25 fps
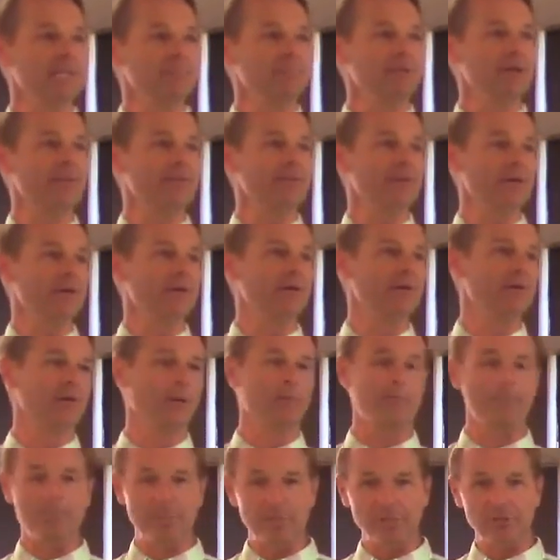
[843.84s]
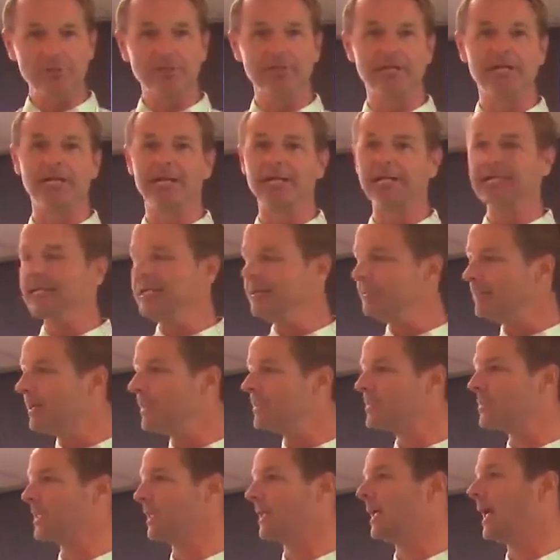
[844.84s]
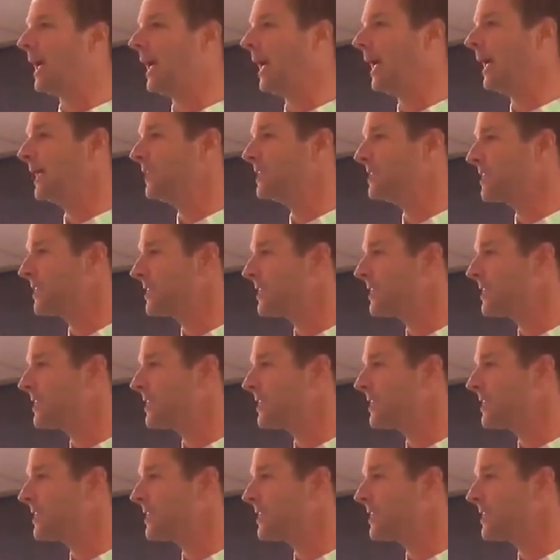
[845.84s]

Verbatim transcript: emailed the owner, a billionaire, emails the guy and